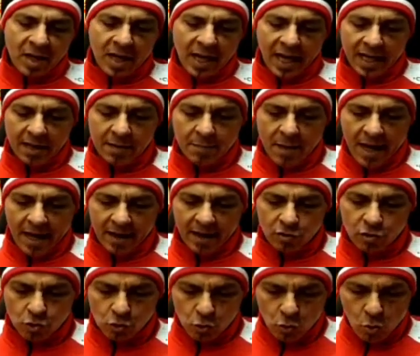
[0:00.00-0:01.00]
and he
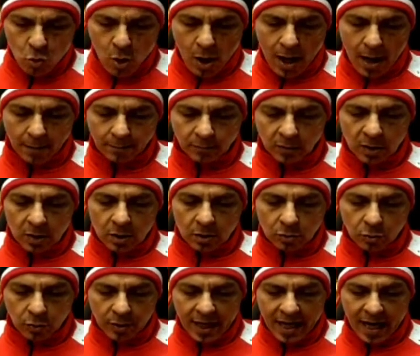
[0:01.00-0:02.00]
managed
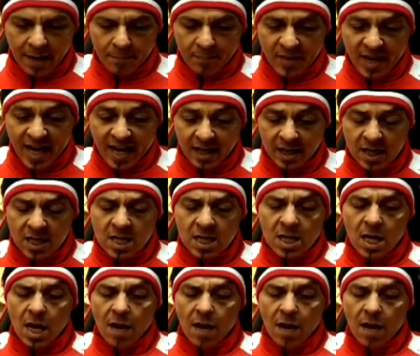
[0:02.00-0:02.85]
to get up there.